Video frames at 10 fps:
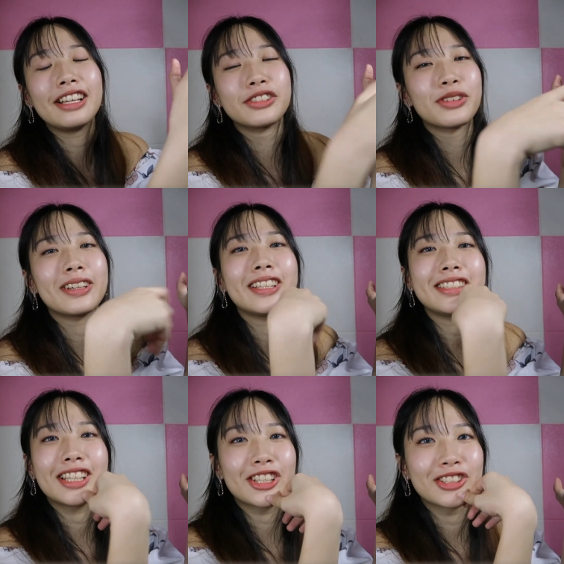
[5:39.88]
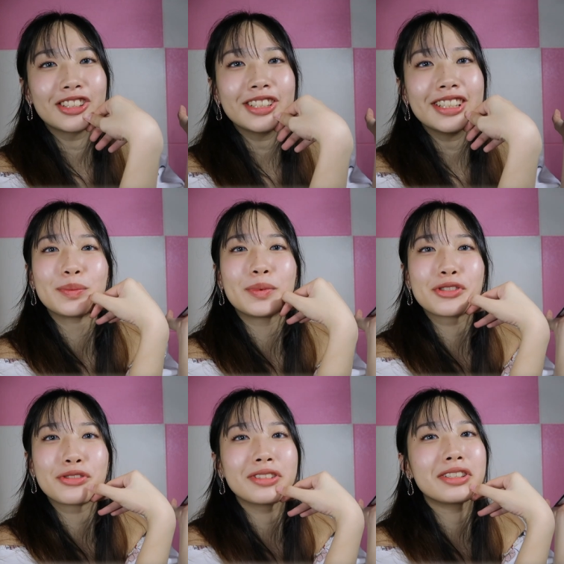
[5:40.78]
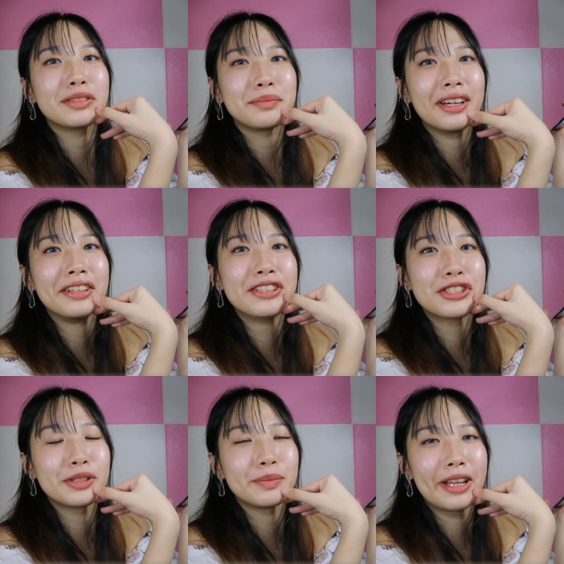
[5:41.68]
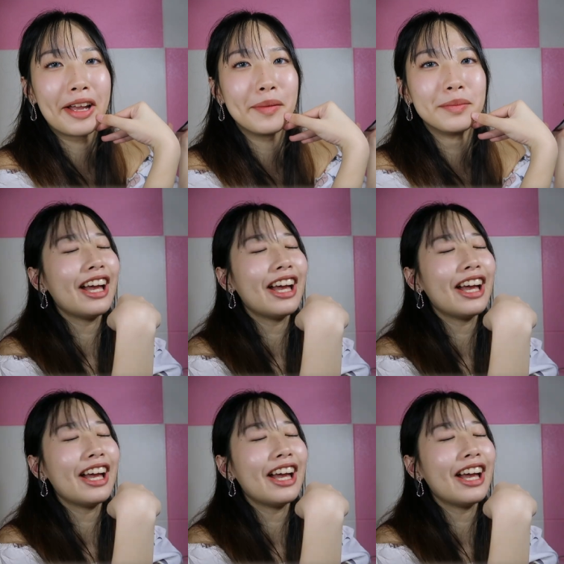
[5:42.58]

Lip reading: I swear he's actually super triggered by the sheep lamp.